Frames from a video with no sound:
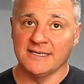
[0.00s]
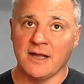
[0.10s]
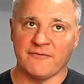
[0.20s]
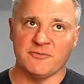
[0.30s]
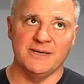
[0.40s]

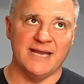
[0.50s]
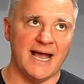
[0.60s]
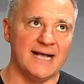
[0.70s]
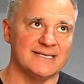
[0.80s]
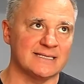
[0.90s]
government
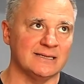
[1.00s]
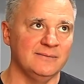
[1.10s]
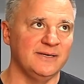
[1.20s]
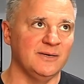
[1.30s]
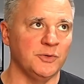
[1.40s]
has
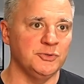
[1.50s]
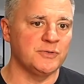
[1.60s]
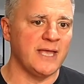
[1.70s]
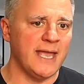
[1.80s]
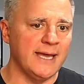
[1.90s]
limited what you
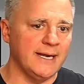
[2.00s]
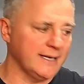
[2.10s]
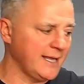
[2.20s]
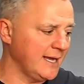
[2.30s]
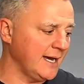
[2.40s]
can
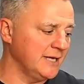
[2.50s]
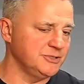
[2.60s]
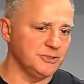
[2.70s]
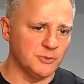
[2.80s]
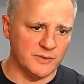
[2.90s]
and cannot
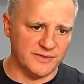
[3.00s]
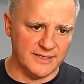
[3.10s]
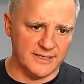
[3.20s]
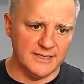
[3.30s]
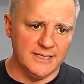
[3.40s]
do with
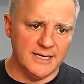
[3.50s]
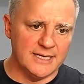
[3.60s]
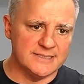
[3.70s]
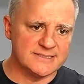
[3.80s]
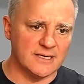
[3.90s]
it.
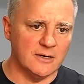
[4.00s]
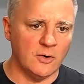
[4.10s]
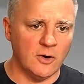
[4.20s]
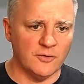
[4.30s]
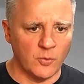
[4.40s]
And so
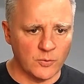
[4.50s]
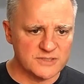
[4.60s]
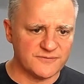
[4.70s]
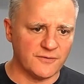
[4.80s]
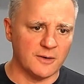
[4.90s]
all the
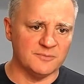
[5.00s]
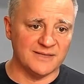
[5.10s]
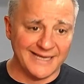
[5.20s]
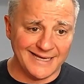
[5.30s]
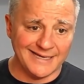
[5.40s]
horse farm
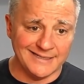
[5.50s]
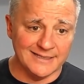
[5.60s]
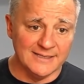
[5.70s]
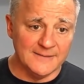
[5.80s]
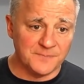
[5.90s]
land
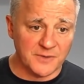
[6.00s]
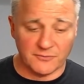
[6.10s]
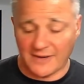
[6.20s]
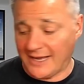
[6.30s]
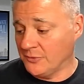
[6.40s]

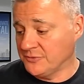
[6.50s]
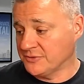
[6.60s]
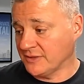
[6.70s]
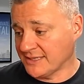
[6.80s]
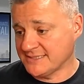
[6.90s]

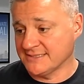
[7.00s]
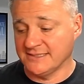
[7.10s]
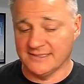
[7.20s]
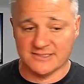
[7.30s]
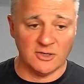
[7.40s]
around
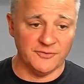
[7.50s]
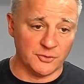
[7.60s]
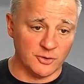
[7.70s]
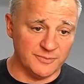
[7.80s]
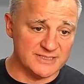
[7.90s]
Lexington is called the
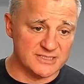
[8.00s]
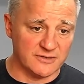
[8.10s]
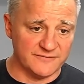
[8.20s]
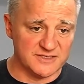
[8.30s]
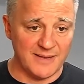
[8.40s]
urban
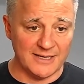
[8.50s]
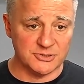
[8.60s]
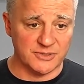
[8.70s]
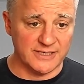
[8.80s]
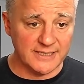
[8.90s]
service
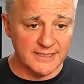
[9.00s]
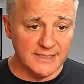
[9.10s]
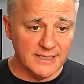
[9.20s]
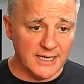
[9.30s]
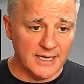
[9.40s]
boundary.
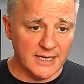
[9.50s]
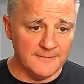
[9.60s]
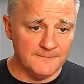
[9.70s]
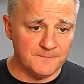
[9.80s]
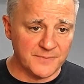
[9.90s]

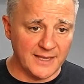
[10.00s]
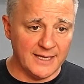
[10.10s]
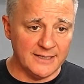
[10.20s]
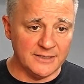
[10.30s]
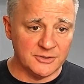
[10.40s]

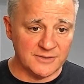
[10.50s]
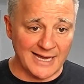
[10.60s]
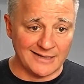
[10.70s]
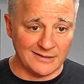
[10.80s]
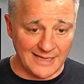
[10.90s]
And you're
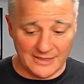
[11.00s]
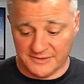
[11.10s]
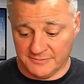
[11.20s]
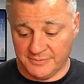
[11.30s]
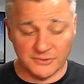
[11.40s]
not allowed
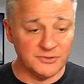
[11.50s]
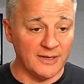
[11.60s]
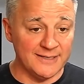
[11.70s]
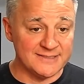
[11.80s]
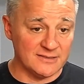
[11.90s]
to build
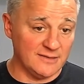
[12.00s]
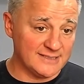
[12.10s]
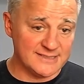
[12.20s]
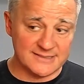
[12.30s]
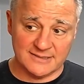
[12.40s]
on it. So
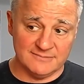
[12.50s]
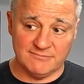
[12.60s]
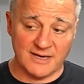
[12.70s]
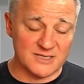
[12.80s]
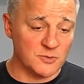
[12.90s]

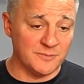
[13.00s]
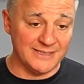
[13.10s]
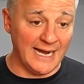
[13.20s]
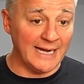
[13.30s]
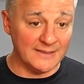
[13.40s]
Lexington might as well be
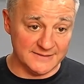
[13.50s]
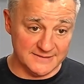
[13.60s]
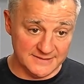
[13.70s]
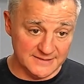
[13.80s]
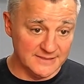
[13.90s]
an island.